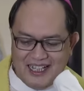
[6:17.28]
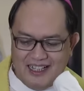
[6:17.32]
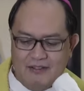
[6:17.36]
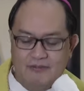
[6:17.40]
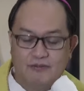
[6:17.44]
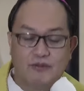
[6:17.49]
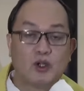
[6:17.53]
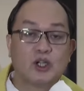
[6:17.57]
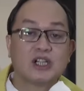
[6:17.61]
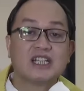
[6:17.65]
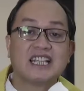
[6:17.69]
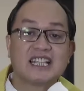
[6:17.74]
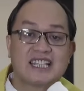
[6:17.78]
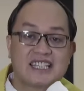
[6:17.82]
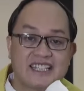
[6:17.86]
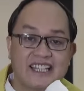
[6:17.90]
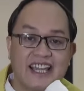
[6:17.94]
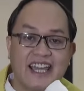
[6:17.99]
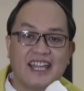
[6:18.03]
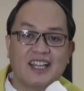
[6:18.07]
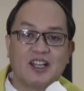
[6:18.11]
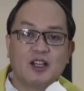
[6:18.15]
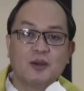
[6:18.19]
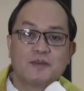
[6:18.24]
For the
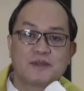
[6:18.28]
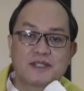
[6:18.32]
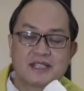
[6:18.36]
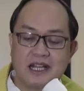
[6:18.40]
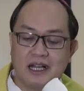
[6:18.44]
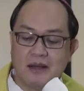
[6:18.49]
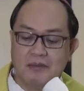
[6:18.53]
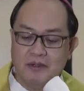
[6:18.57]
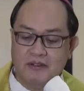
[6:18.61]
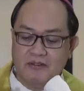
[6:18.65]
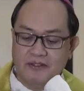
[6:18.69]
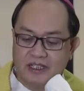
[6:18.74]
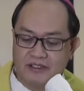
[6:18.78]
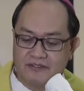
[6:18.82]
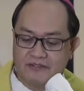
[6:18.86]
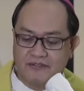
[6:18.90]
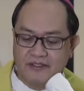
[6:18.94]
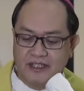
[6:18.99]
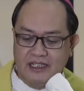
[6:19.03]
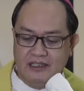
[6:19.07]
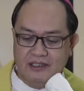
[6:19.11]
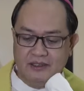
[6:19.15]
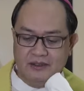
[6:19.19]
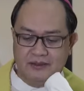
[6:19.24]
sake of some of our
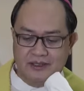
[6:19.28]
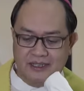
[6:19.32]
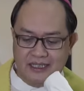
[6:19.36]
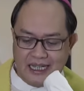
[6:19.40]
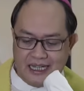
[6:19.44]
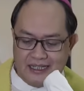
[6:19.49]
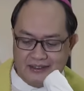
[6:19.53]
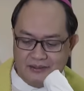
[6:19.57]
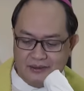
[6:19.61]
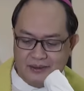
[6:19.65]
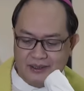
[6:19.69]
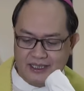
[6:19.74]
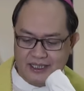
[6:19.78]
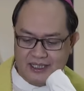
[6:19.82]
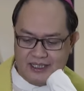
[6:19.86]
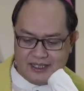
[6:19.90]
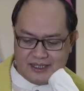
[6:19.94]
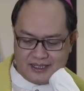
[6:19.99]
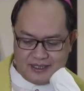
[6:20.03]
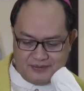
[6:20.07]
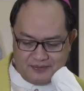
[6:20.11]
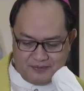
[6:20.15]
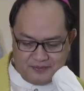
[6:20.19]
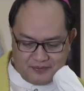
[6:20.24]
fellow
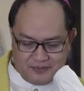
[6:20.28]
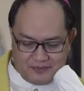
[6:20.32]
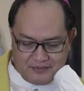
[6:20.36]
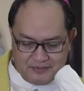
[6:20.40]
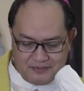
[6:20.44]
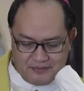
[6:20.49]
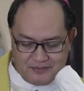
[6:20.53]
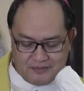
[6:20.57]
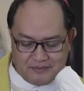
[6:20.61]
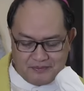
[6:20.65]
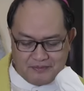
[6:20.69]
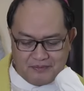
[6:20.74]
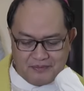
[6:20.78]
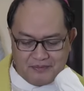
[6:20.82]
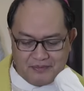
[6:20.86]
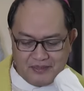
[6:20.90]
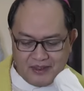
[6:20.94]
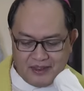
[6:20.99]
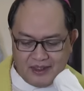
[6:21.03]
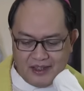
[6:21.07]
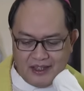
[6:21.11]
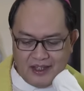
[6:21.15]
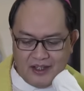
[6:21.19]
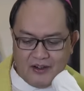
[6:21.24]
Catholics,
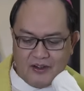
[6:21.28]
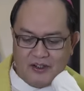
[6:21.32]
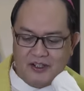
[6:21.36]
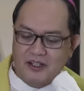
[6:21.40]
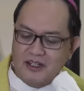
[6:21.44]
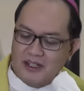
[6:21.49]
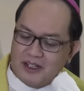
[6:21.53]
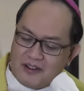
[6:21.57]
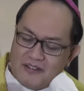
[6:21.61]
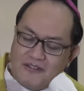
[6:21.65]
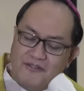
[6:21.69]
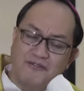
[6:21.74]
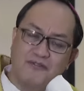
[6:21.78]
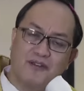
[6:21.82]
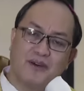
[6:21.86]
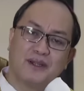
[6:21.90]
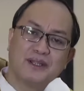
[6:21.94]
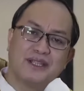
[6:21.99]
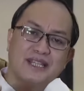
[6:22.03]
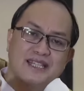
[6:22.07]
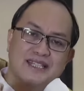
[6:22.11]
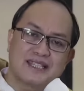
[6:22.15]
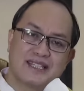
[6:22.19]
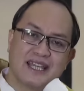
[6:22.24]
or for
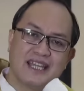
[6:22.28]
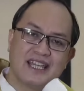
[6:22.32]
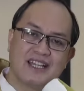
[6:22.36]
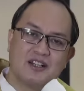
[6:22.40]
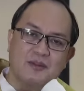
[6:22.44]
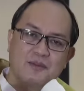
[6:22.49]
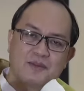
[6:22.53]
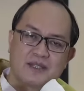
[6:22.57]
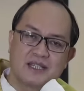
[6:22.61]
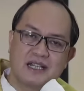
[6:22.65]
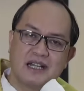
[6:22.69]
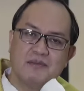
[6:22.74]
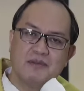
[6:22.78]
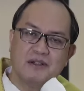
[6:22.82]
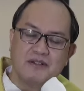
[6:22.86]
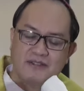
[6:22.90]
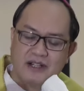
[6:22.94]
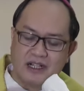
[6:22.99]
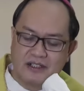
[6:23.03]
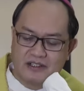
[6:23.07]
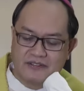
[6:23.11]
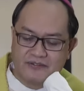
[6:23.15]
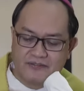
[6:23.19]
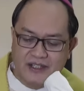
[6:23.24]
the sake of some of
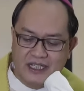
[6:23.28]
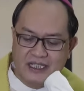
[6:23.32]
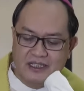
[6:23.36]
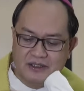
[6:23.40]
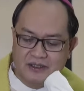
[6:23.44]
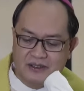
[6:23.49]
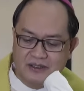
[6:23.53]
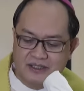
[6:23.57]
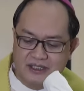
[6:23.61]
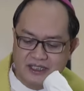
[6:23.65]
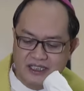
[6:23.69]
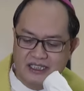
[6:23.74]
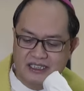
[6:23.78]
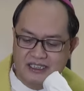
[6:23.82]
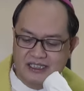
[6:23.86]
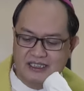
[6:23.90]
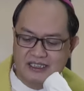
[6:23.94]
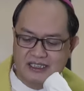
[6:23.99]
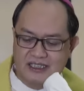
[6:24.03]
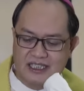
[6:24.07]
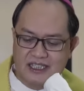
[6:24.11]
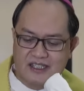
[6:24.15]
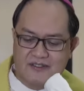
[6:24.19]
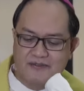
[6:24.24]
our fellow
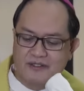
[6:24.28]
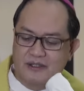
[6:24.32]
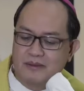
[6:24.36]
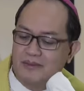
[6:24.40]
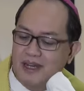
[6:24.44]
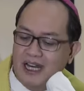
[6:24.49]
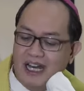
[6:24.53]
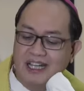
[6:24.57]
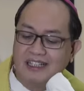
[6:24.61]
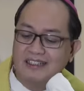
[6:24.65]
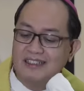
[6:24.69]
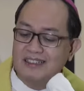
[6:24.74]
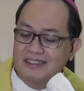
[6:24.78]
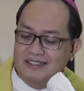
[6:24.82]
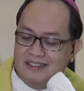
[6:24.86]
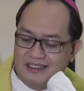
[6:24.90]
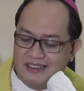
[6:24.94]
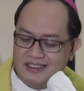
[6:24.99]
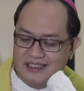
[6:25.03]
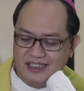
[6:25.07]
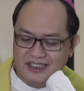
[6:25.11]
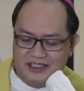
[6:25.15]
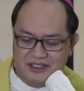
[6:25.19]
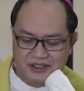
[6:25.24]
Christians from other
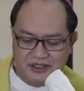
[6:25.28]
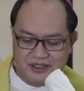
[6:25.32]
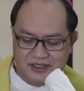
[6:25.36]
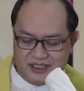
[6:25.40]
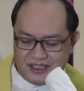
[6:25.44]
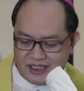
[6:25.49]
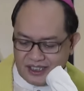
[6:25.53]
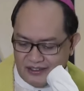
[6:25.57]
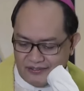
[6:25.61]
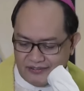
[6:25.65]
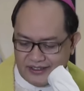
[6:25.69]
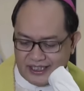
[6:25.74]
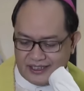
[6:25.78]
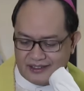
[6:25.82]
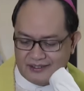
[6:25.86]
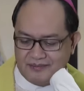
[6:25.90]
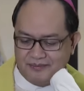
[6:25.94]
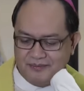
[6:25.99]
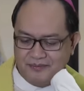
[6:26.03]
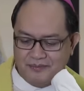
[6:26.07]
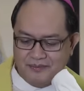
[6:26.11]
traditions even,